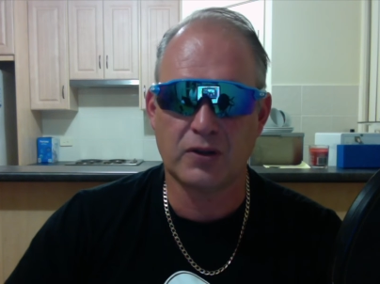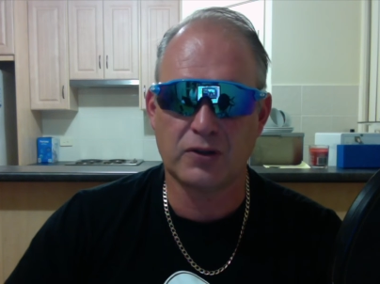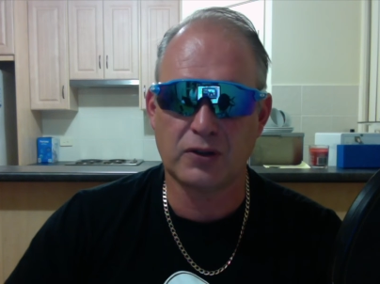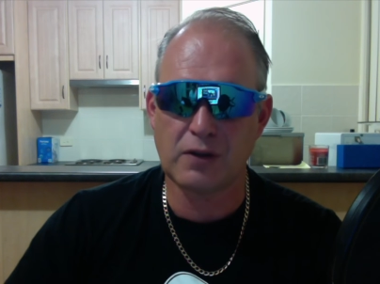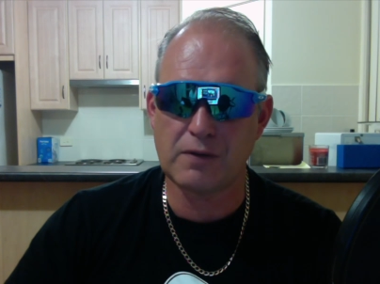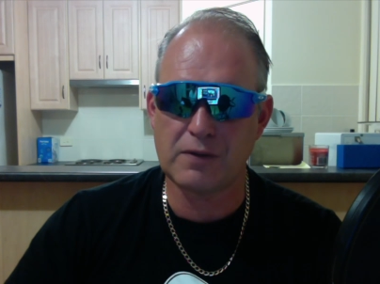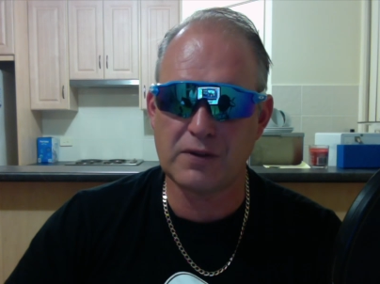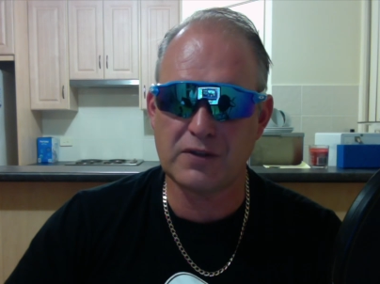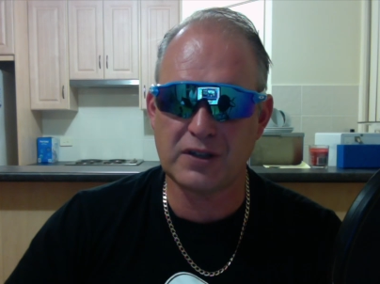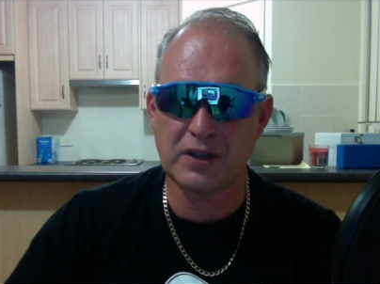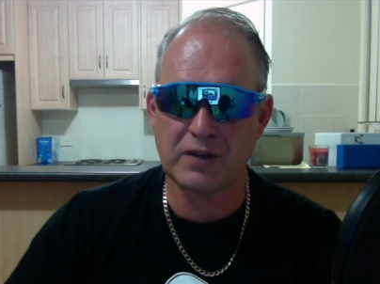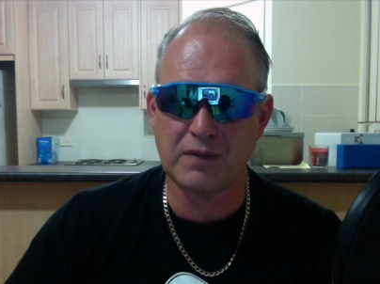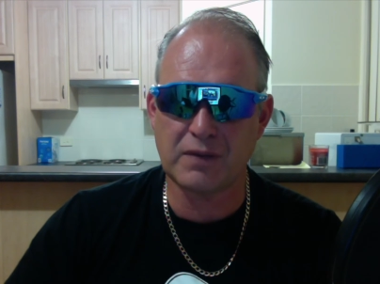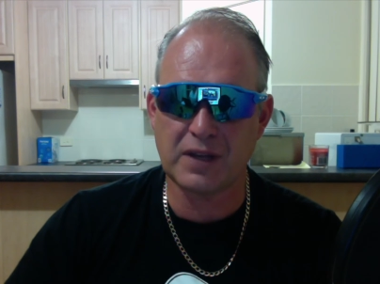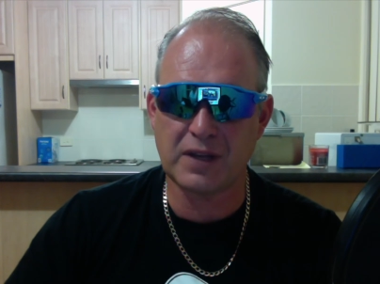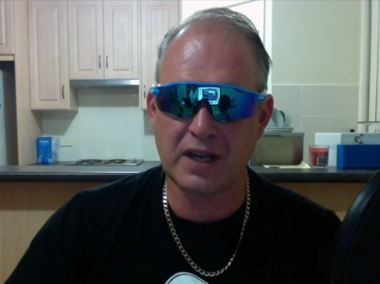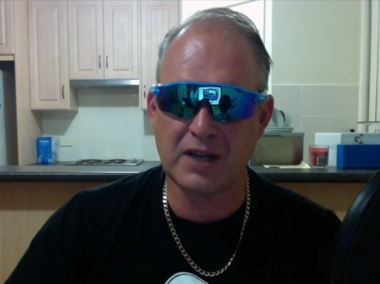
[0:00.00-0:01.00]
Servicing
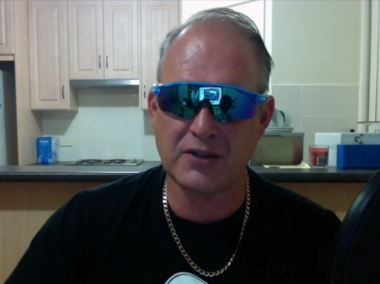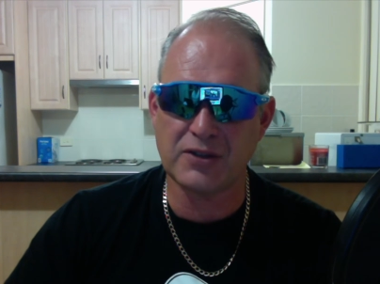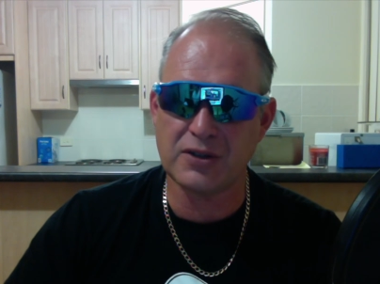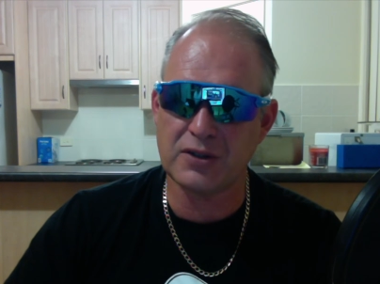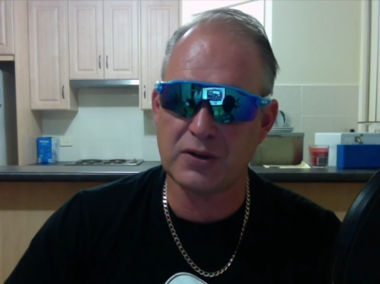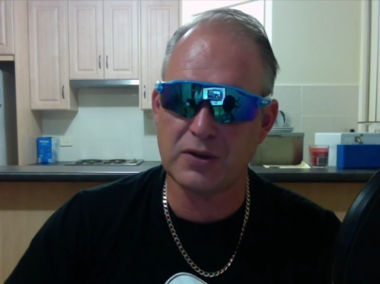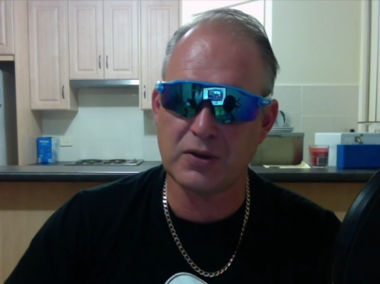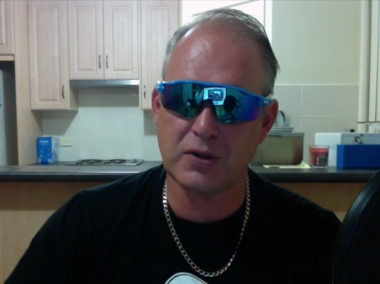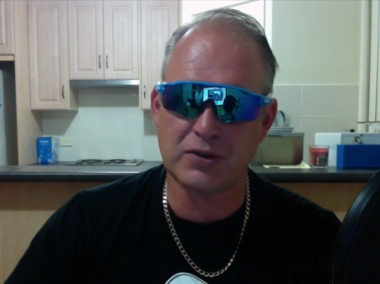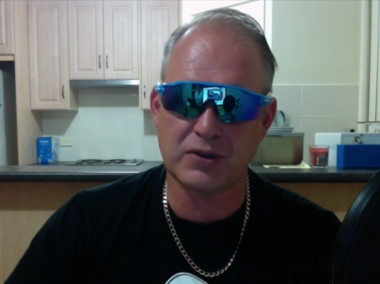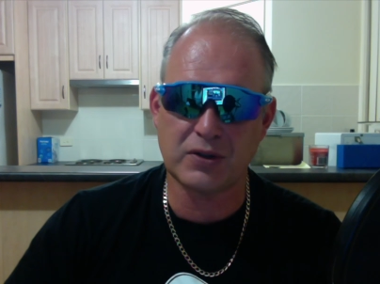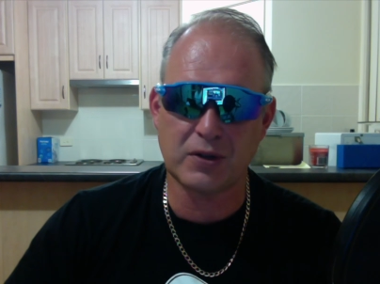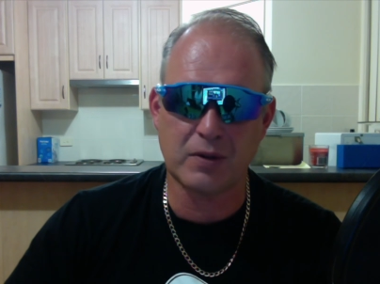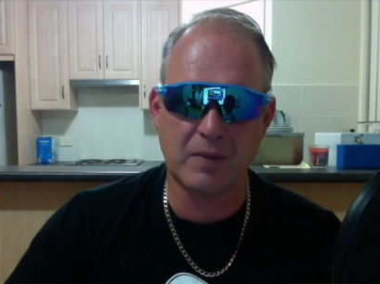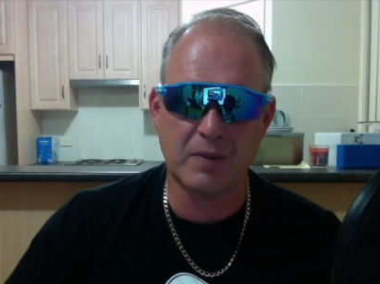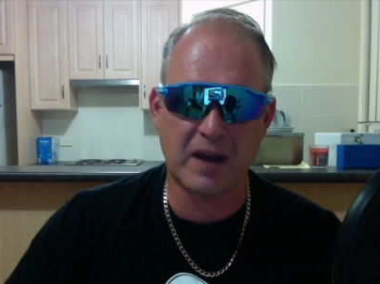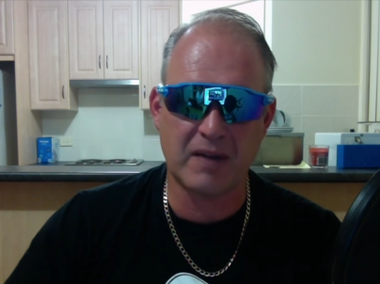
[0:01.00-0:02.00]
of the engine could cost you
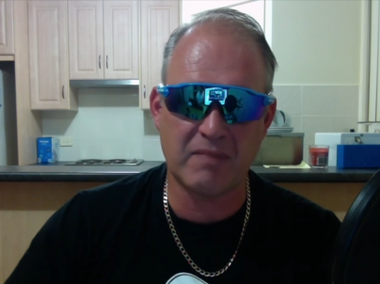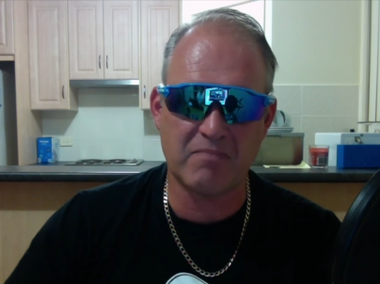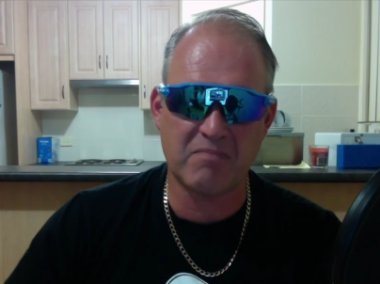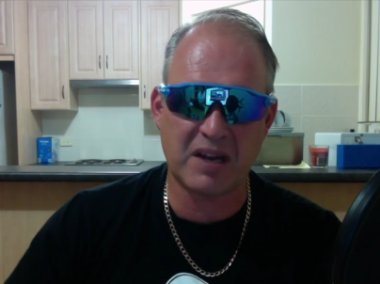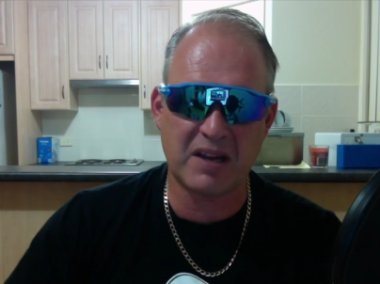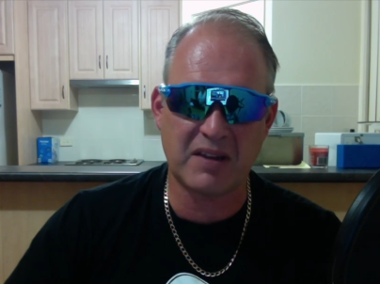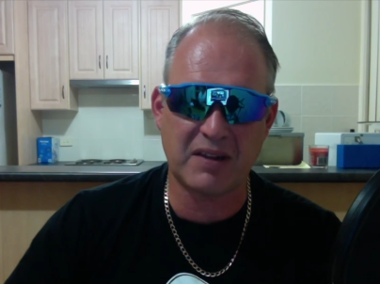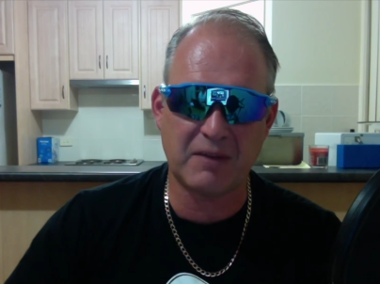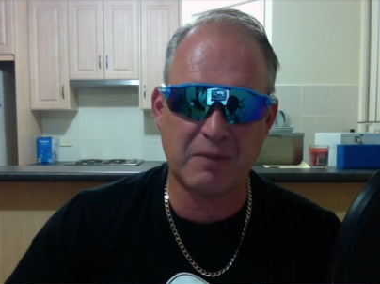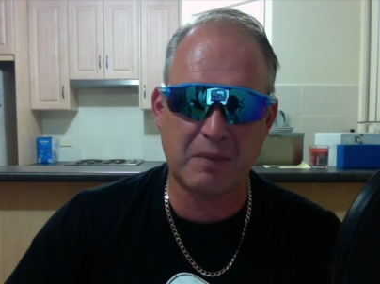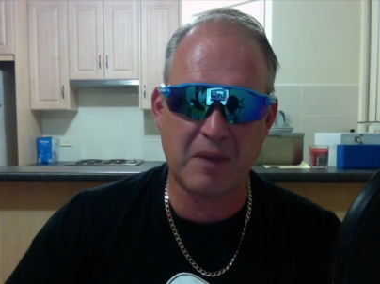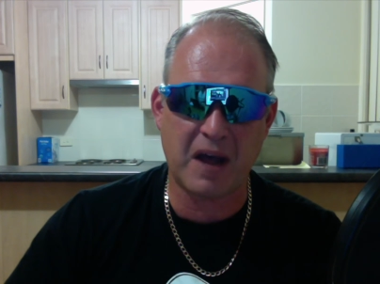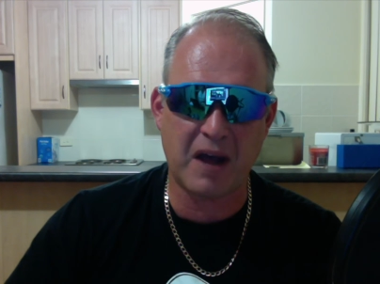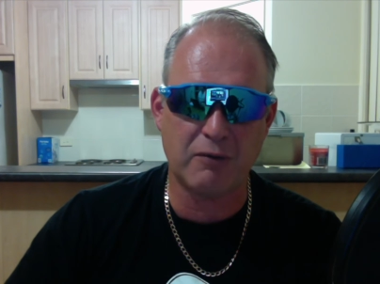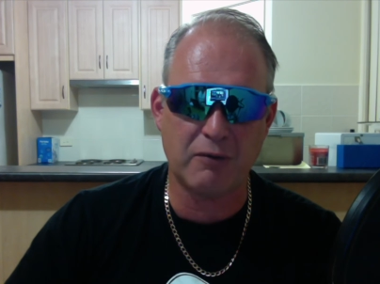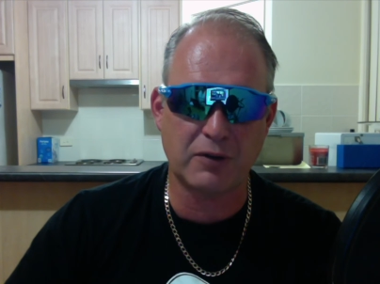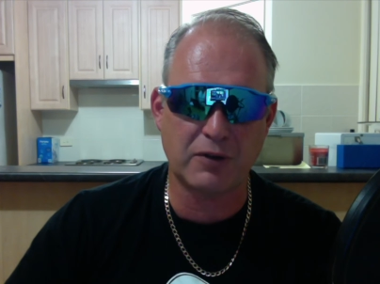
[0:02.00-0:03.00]
about anything from
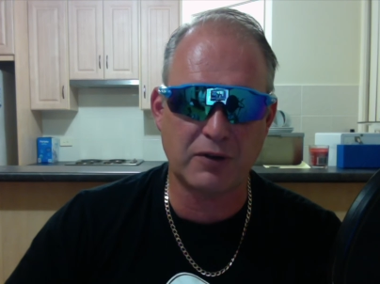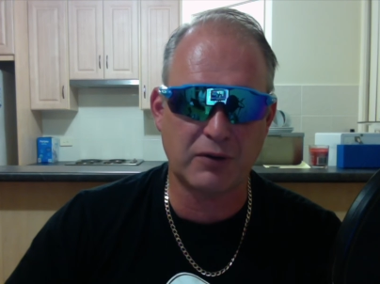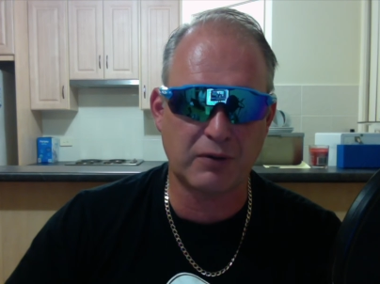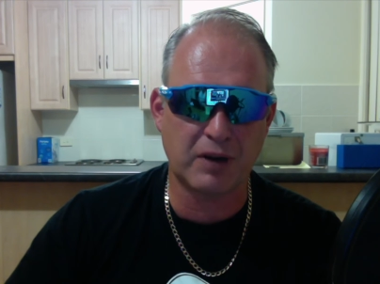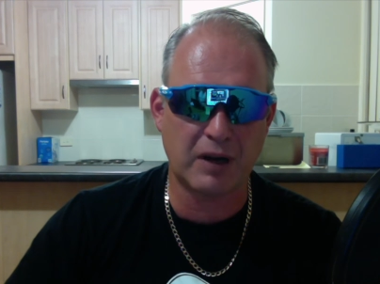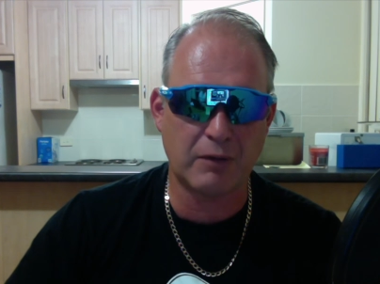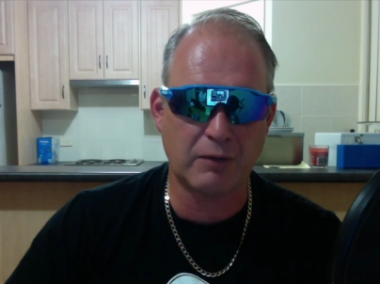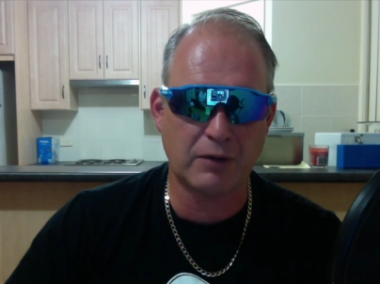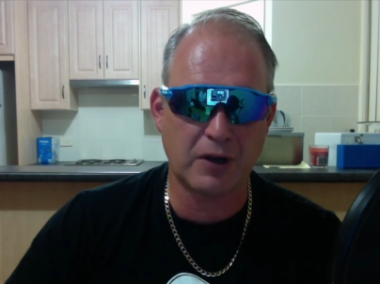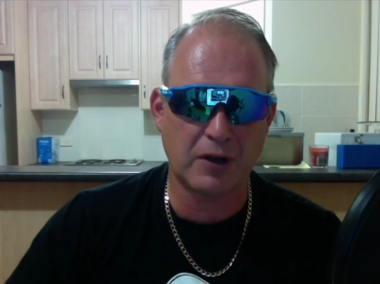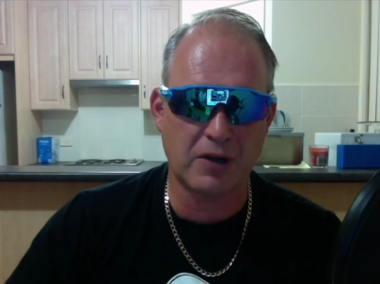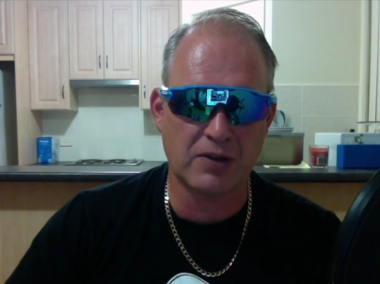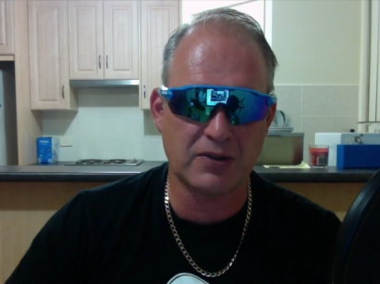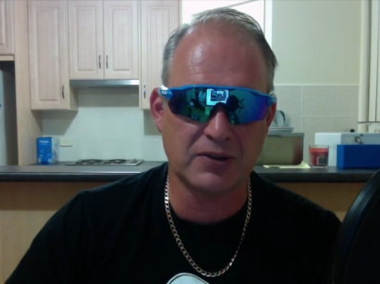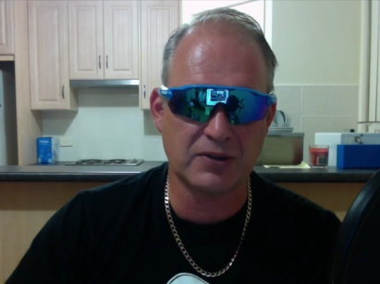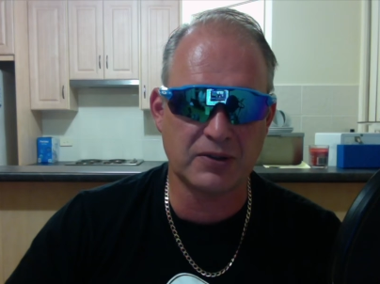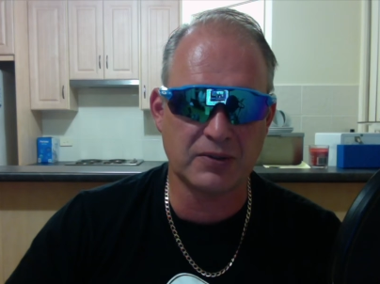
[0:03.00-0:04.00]
$100 to
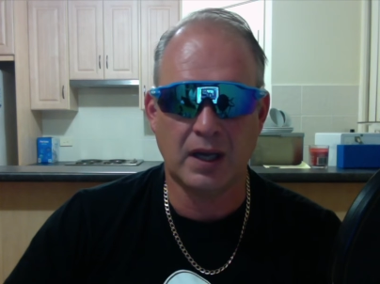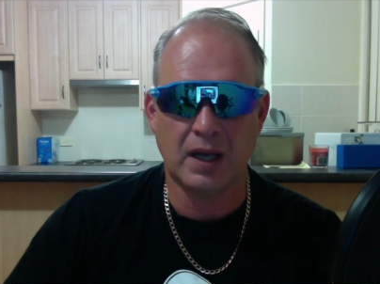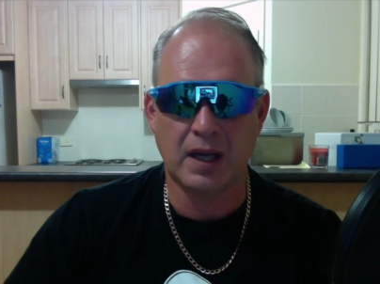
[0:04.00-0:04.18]
$300.